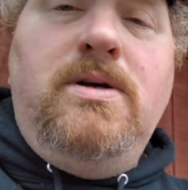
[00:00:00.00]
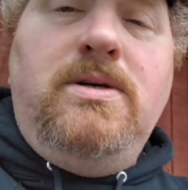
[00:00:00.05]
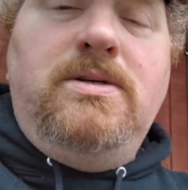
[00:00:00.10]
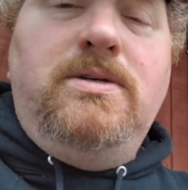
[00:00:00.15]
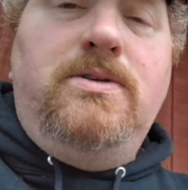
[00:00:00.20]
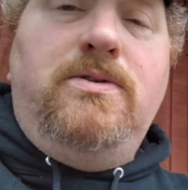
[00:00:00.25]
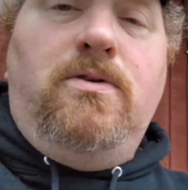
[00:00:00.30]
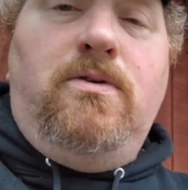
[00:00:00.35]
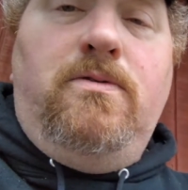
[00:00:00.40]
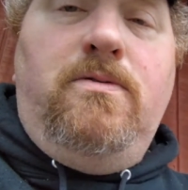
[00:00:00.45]

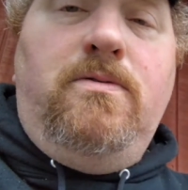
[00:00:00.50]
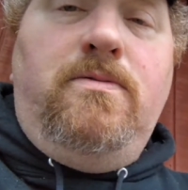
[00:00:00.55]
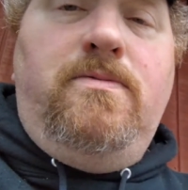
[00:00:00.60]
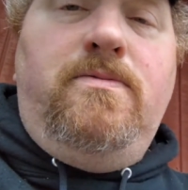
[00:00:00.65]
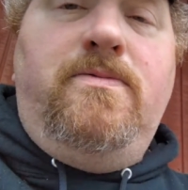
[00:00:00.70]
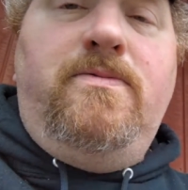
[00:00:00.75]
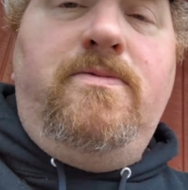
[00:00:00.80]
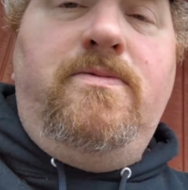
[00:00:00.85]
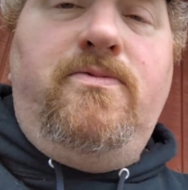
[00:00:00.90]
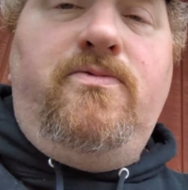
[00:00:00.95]
So
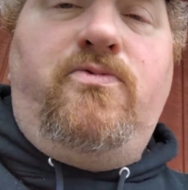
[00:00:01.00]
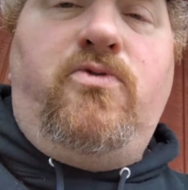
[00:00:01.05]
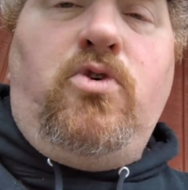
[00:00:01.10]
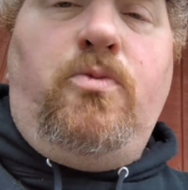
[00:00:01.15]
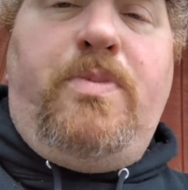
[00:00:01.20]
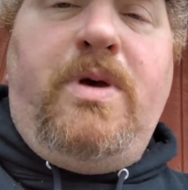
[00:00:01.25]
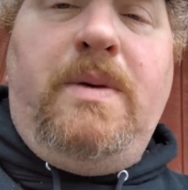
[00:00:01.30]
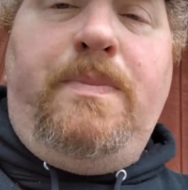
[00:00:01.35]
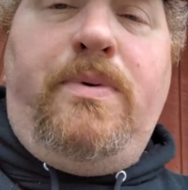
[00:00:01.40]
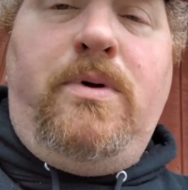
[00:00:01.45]
4
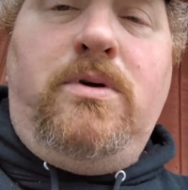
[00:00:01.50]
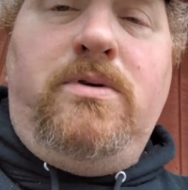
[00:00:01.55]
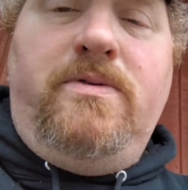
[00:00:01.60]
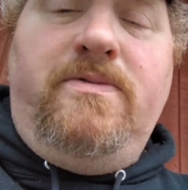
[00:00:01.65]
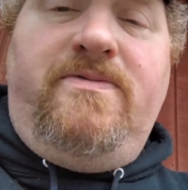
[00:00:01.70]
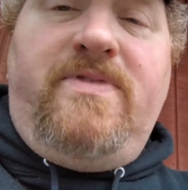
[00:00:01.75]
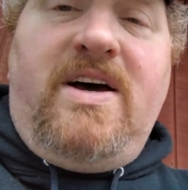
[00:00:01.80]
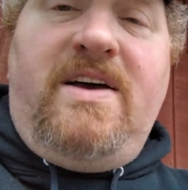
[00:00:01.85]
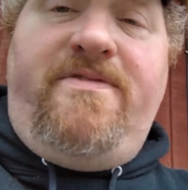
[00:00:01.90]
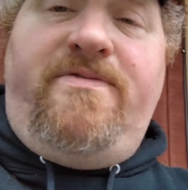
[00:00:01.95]
people and
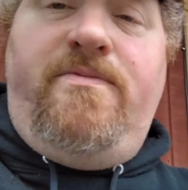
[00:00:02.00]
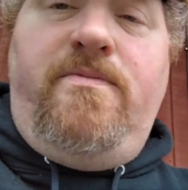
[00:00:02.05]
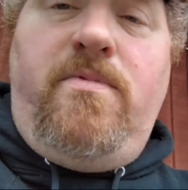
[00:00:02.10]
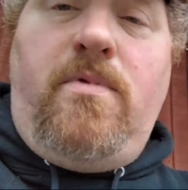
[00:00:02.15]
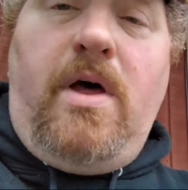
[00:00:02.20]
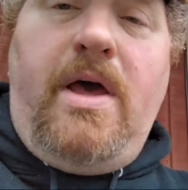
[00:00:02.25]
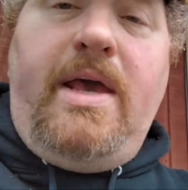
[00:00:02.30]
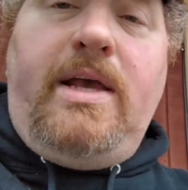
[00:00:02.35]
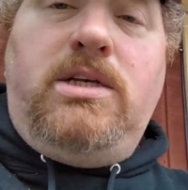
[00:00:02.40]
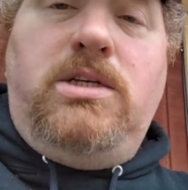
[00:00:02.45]
5
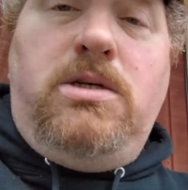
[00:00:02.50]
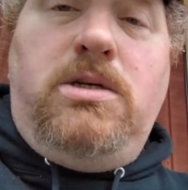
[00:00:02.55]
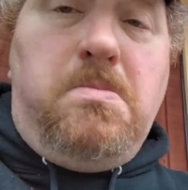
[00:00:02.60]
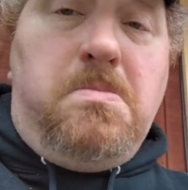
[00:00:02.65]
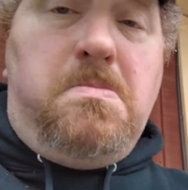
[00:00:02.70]
likes.